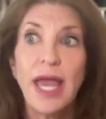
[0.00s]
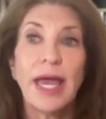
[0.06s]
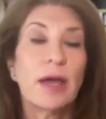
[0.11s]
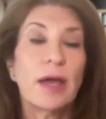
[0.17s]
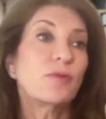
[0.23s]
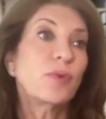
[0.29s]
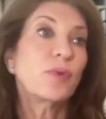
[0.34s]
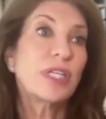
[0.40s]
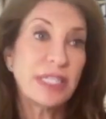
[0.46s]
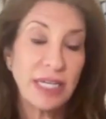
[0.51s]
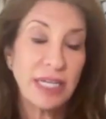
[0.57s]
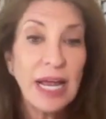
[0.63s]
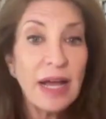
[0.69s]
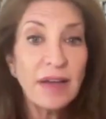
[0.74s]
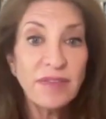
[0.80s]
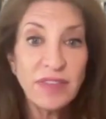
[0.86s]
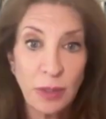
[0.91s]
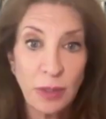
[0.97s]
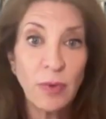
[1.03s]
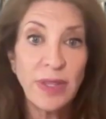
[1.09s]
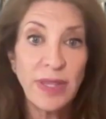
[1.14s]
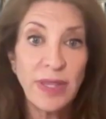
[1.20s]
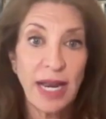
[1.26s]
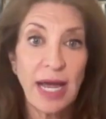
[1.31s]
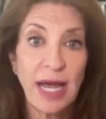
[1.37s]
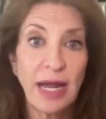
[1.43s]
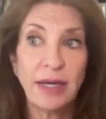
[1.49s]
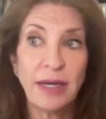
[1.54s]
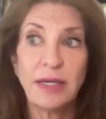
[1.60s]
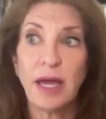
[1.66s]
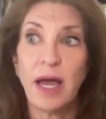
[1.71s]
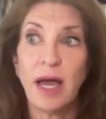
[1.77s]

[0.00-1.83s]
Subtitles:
And we did have someone that had